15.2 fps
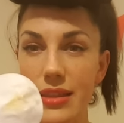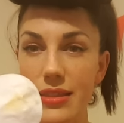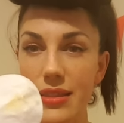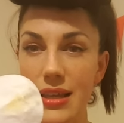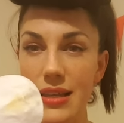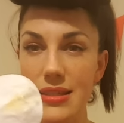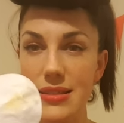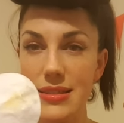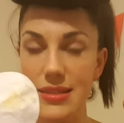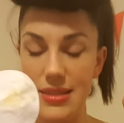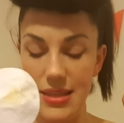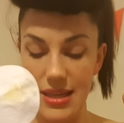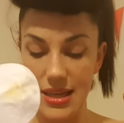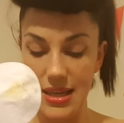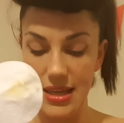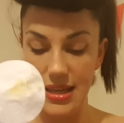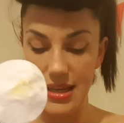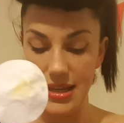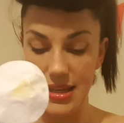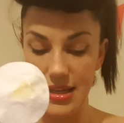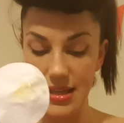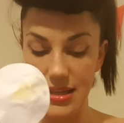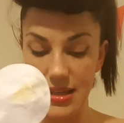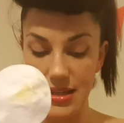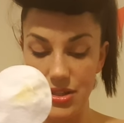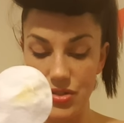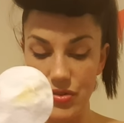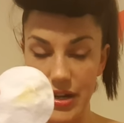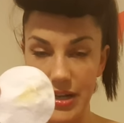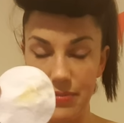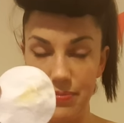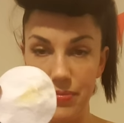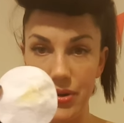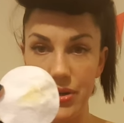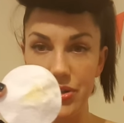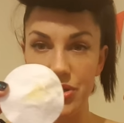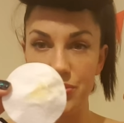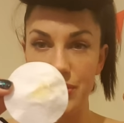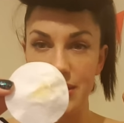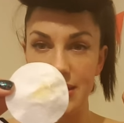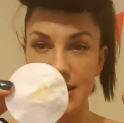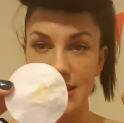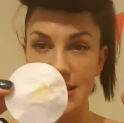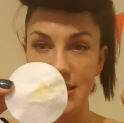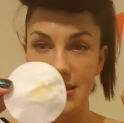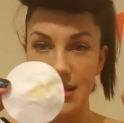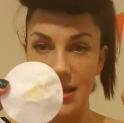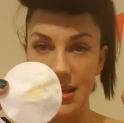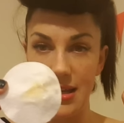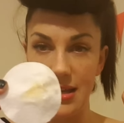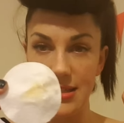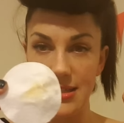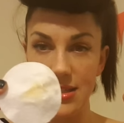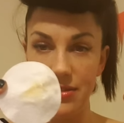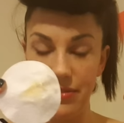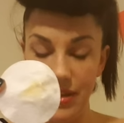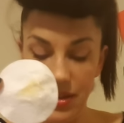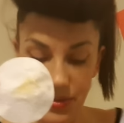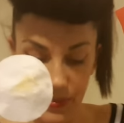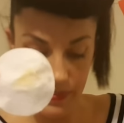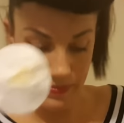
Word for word: that's the dragon brooch with this uh, Silvo.